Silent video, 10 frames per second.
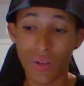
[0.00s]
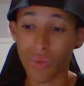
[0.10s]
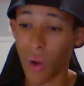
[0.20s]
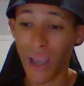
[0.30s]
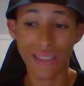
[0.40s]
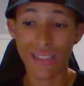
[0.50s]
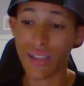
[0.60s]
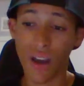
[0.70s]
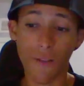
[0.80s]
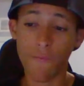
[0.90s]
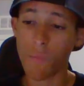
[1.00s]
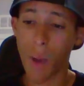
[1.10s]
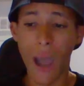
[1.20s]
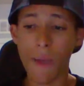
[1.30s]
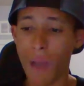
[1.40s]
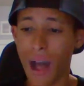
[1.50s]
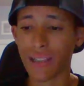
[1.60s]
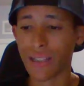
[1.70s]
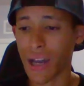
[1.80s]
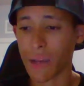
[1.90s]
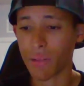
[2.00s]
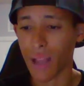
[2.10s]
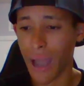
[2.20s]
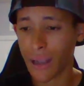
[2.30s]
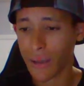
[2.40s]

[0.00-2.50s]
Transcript: great sub by Malachi Black.